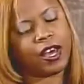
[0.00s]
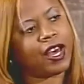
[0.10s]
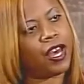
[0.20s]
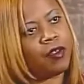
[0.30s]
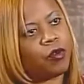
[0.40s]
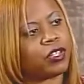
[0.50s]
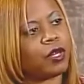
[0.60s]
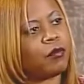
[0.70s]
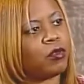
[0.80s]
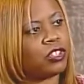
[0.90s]
I work
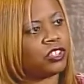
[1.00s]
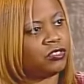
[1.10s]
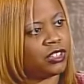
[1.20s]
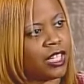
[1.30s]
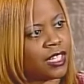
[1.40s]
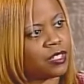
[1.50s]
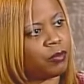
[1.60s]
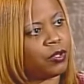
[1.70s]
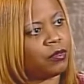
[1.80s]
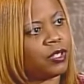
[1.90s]
at Barnes Jewish
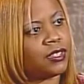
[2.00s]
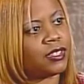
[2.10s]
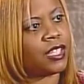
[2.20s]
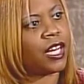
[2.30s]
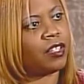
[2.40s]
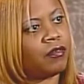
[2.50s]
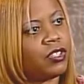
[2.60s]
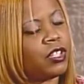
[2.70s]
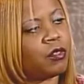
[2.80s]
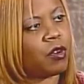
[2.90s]
Hospital inside of the
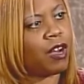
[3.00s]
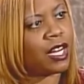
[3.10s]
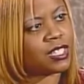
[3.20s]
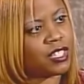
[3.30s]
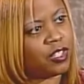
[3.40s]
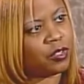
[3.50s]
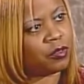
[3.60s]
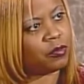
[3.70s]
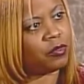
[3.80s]
Neuro ICU.